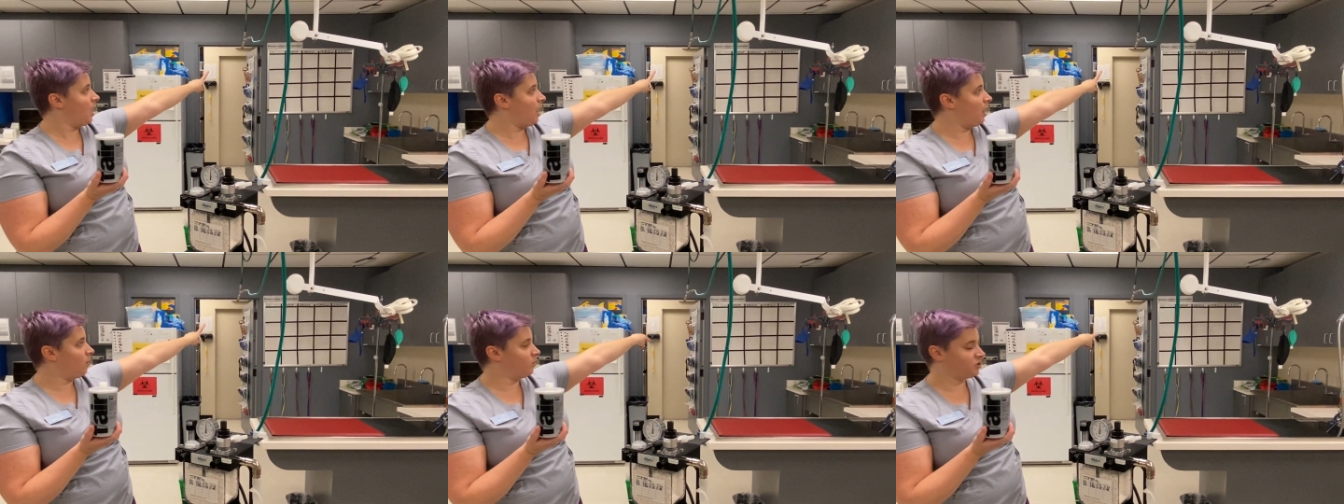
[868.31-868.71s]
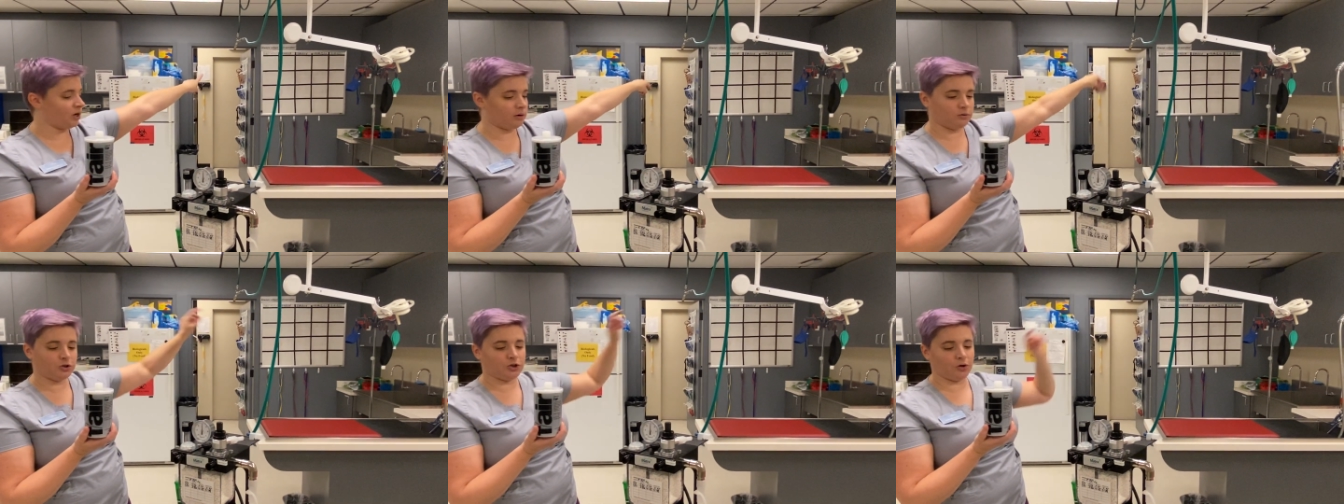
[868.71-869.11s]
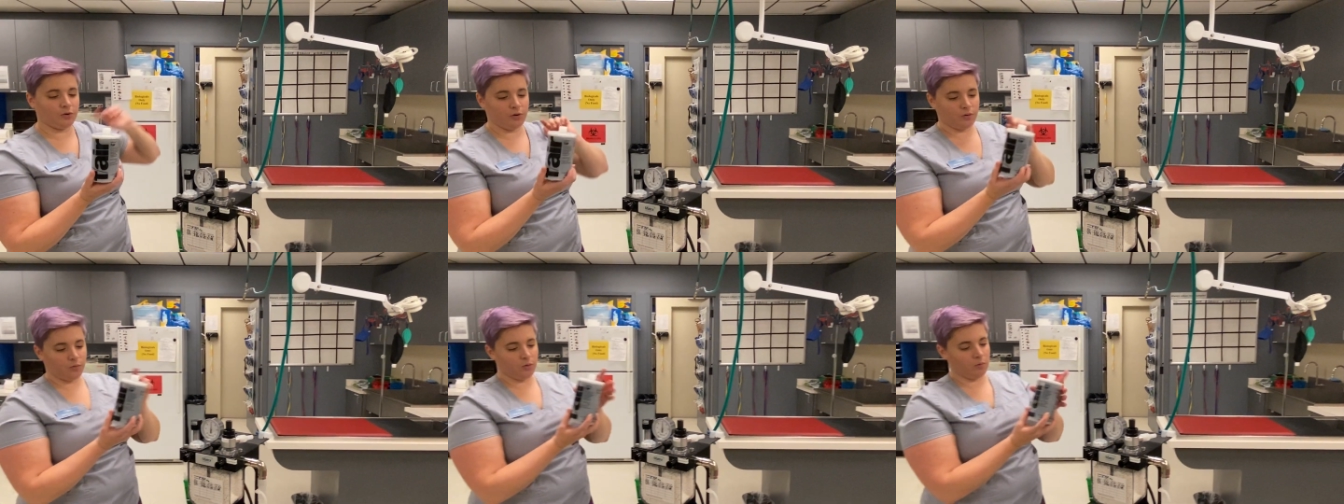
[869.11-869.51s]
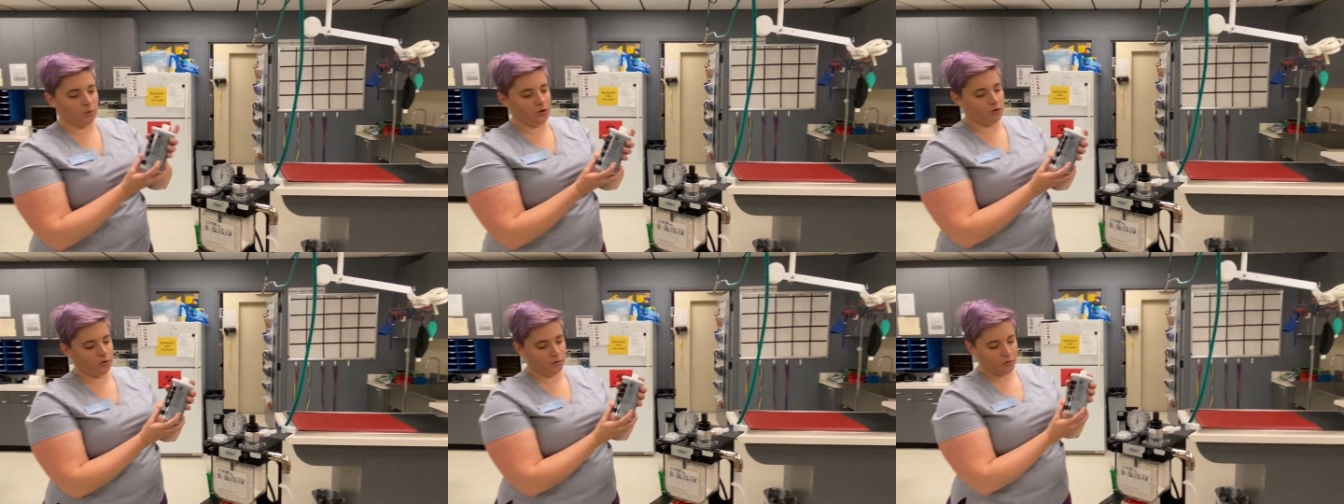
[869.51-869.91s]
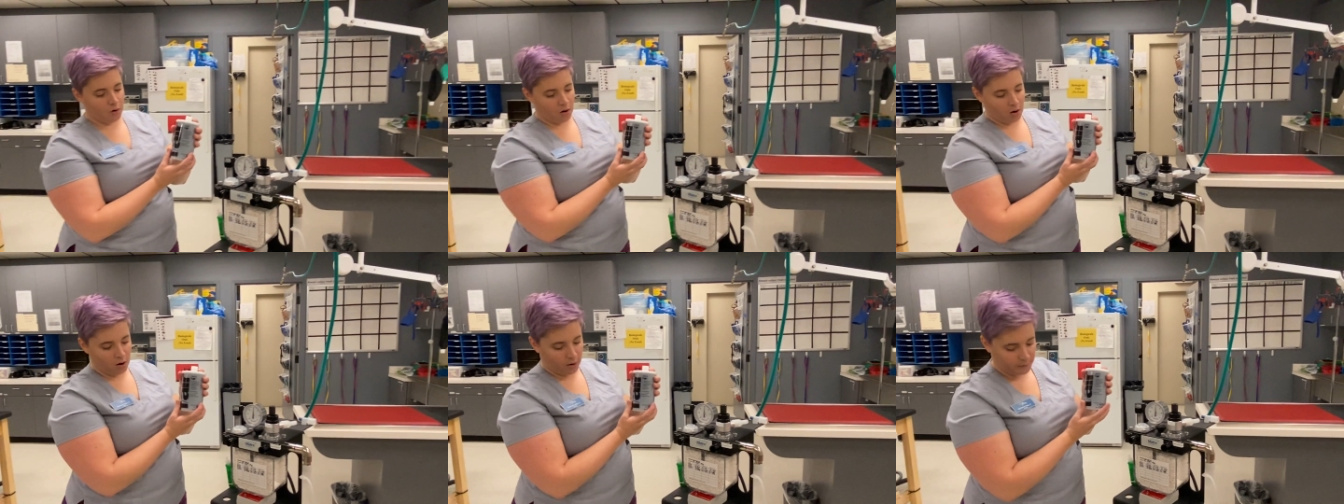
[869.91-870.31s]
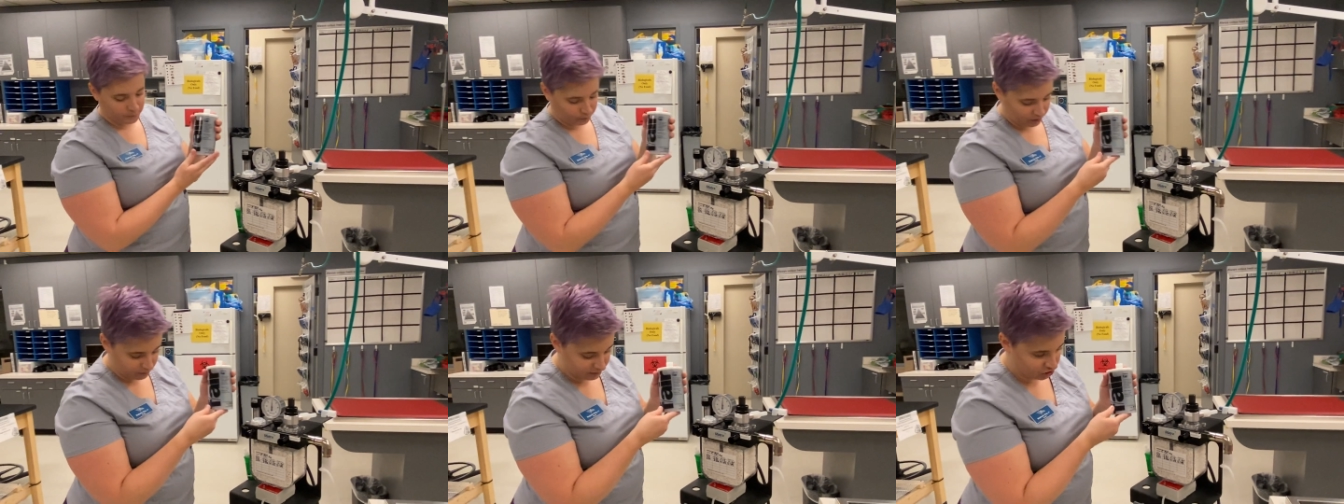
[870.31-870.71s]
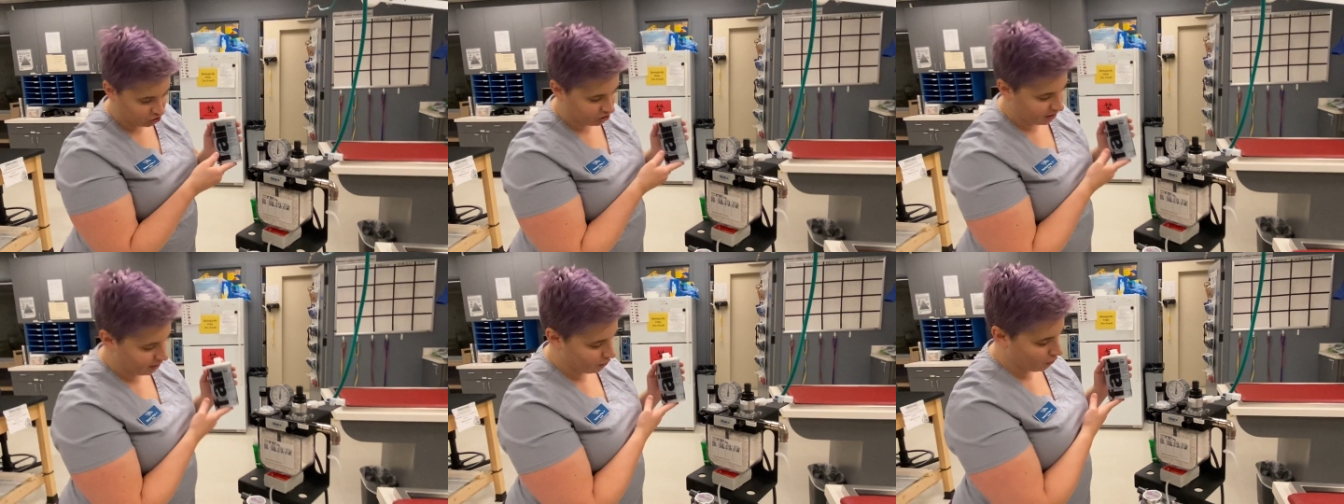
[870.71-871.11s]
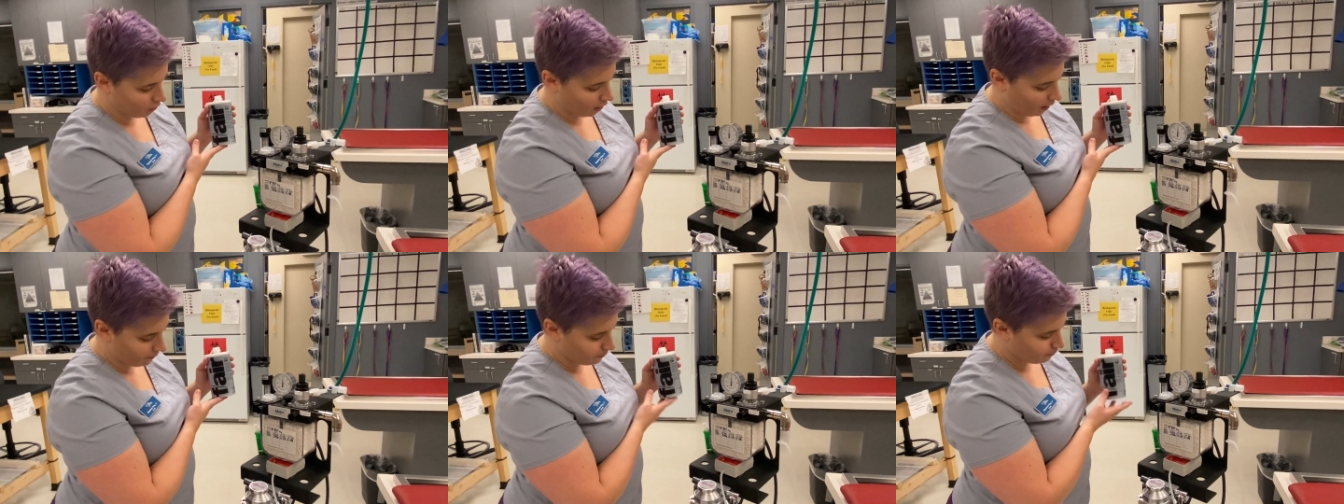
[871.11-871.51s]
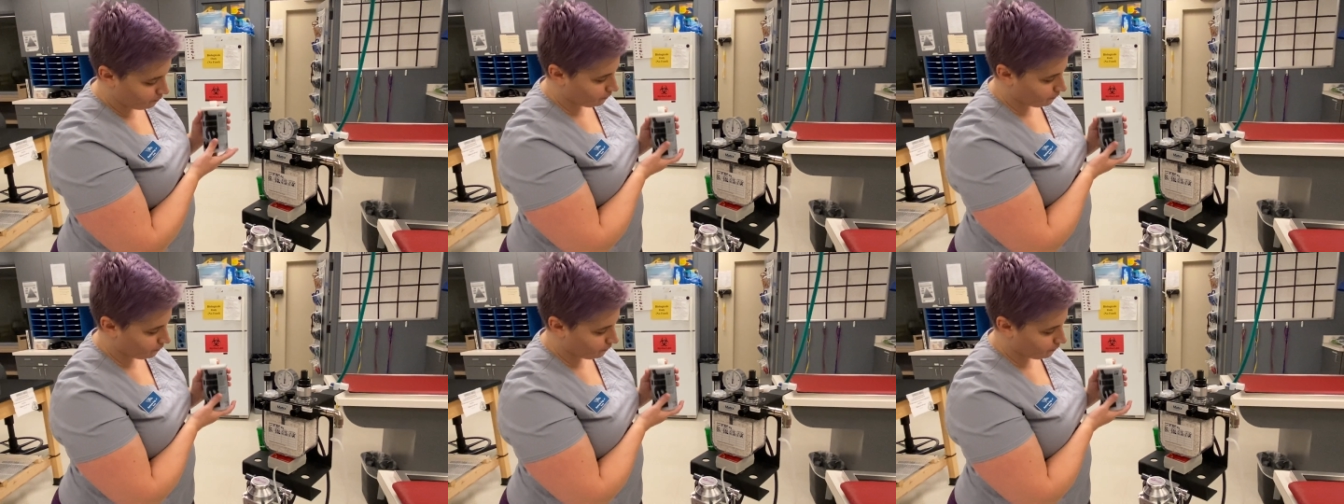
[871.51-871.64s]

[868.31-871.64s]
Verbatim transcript: uh, which I will show you when we do our machine hookup.